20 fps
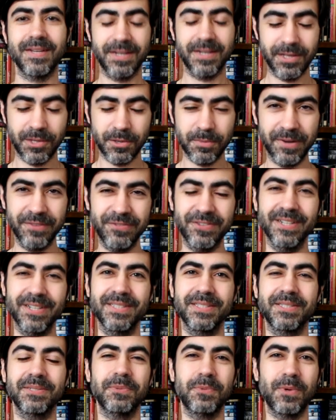Hello, my
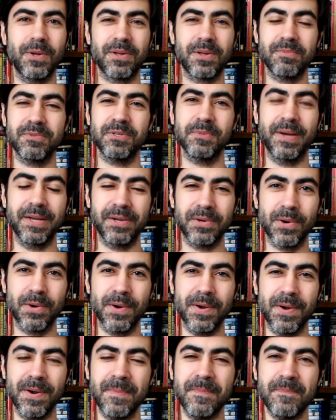friends. Welcome to my
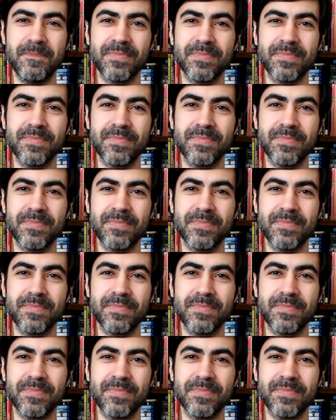corner.